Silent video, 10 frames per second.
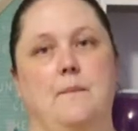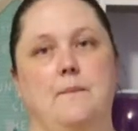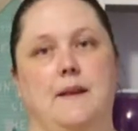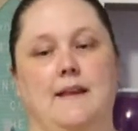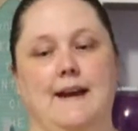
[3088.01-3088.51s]

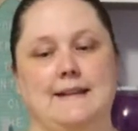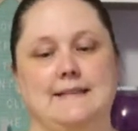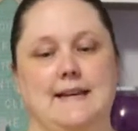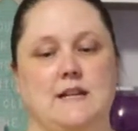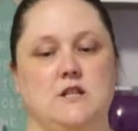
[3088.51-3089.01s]
But like I
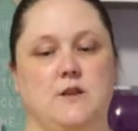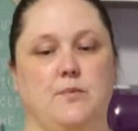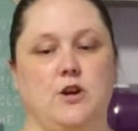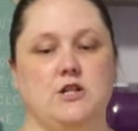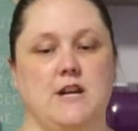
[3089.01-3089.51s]
said, the
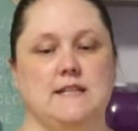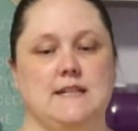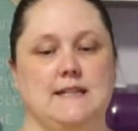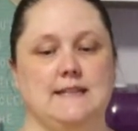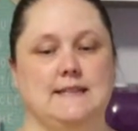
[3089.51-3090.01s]
project
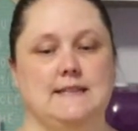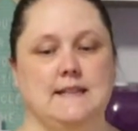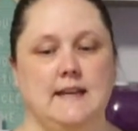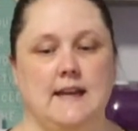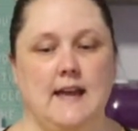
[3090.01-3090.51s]
is
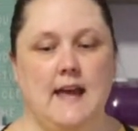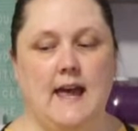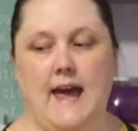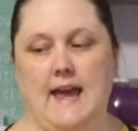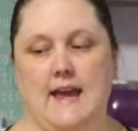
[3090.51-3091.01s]

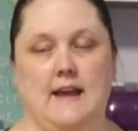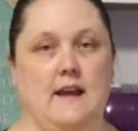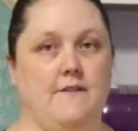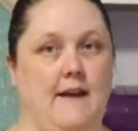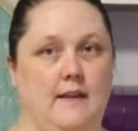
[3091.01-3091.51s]

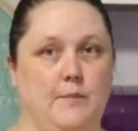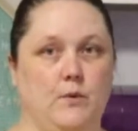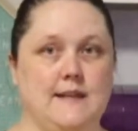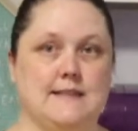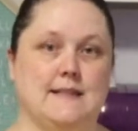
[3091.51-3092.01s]
available
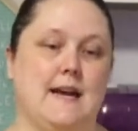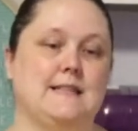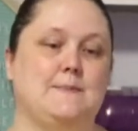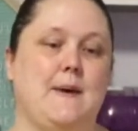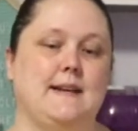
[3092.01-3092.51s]
in Design Space.